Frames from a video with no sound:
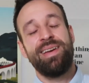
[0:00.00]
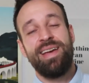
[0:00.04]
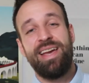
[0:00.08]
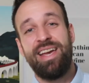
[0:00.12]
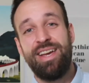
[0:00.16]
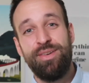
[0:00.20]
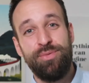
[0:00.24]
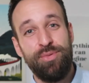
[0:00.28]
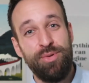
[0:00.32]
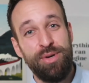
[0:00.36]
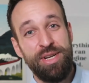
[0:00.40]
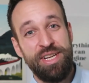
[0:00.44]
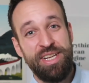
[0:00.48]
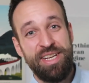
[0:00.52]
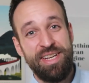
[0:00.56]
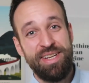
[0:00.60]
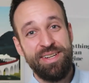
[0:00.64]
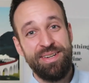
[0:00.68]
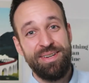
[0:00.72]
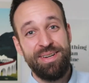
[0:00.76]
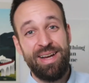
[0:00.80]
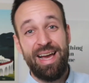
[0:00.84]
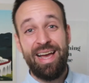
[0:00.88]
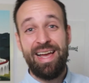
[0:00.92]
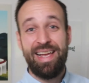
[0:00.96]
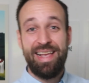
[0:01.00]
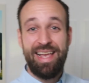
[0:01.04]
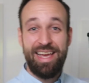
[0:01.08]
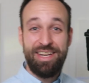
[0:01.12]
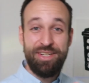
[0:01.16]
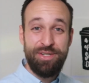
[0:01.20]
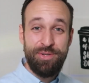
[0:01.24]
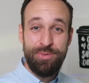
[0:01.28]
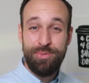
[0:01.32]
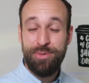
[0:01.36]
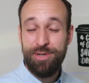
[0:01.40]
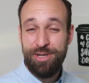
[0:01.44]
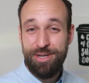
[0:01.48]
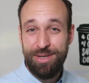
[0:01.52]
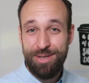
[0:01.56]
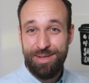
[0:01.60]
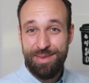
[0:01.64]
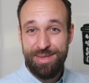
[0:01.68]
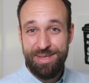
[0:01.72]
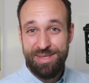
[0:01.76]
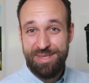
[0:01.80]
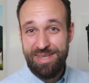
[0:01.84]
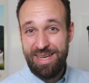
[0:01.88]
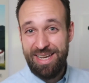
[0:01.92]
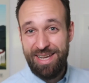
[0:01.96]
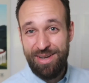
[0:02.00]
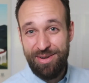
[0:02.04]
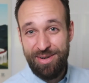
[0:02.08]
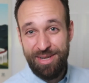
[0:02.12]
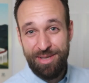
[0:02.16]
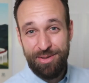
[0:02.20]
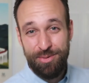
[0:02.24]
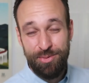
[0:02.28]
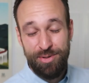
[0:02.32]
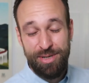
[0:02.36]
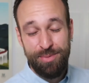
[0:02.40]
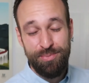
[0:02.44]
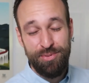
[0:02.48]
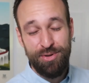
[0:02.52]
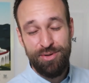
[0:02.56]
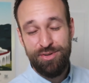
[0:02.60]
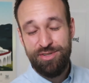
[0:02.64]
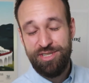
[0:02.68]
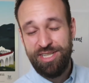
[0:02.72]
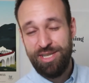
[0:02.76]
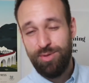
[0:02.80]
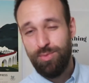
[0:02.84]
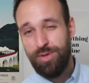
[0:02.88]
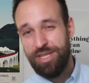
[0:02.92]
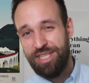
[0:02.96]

every year I got to work on this Ionic 3 project,